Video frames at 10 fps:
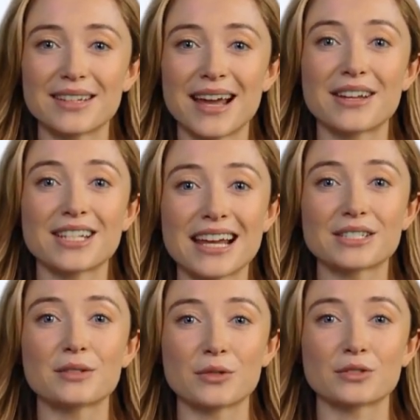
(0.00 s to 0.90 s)
If data is
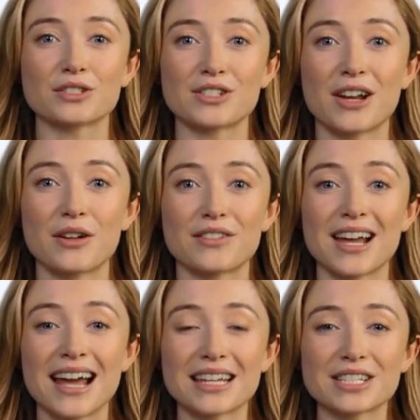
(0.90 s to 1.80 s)
supposed to travel
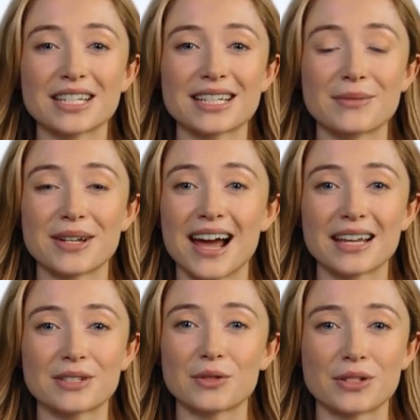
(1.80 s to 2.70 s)
via
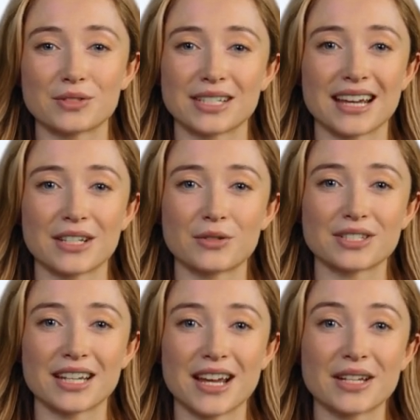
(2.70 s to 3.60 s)
HTTPS but you see it
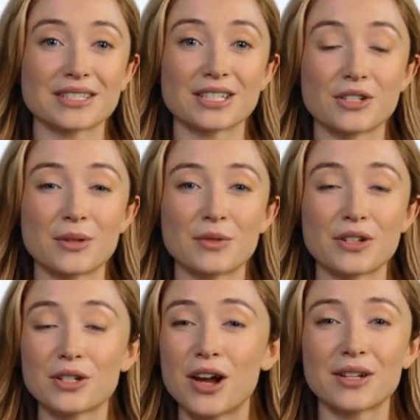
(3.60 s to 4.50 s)
using an unsecured
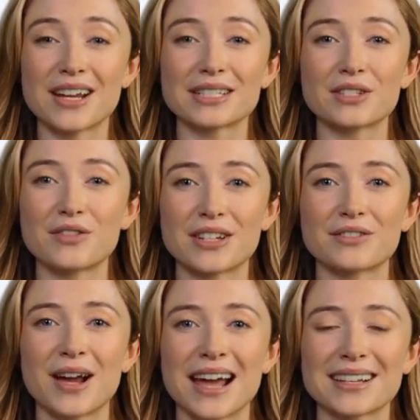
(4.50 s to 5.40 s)
protocol, that's a red
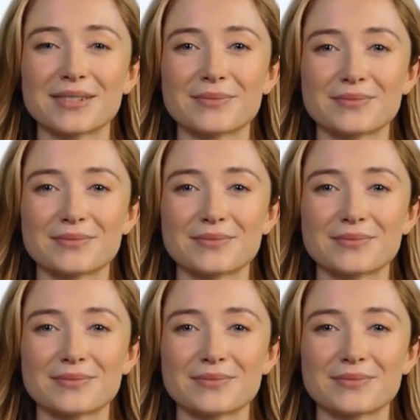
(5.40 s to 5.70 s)
flag.